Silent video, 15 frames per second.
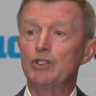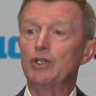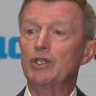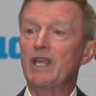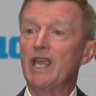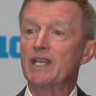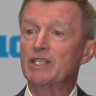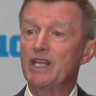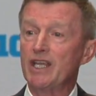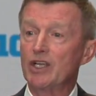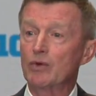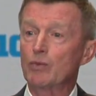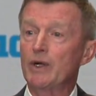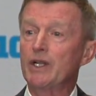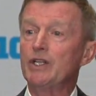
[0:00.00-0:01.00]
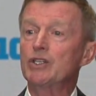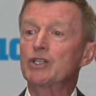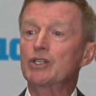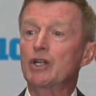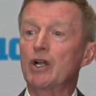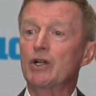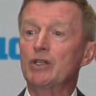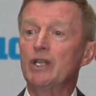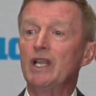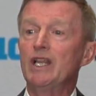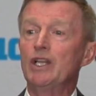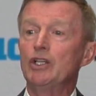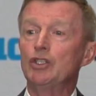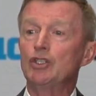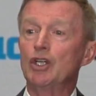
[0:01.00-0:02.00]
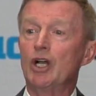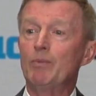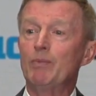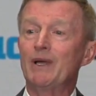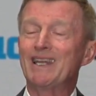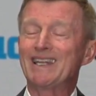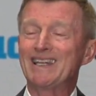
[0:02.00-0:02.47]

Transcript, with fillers: You can't take a running start, jump,